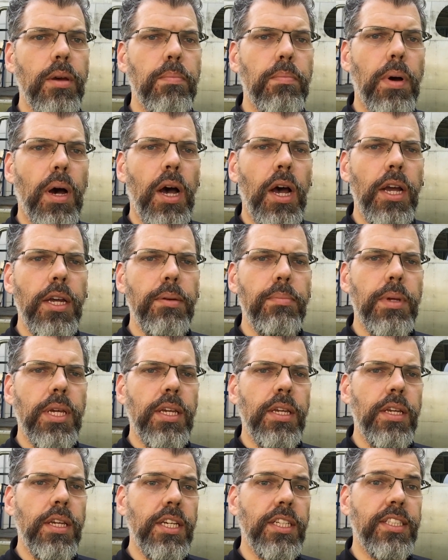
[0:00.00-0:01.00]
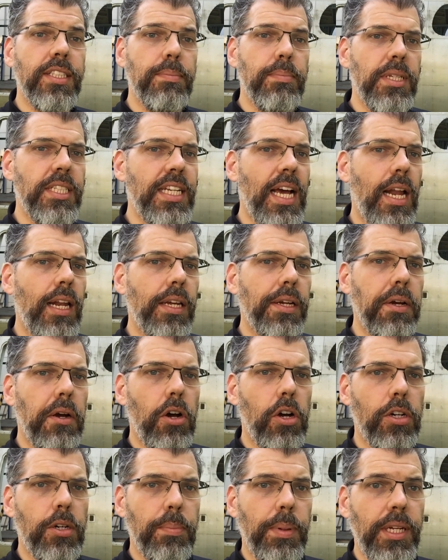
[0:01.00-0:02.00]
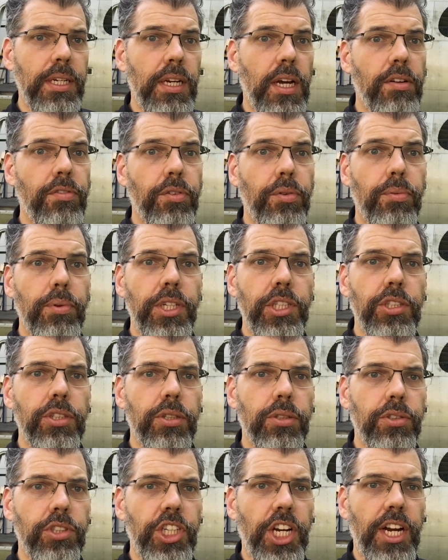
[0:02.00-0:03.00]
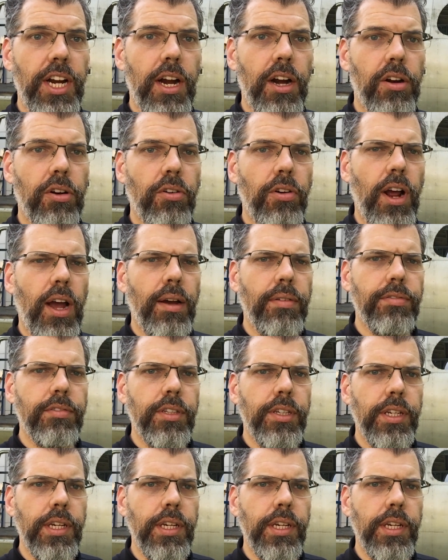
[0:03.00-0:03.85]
Behind me is the metallic cockpit of a regional jet aircraft.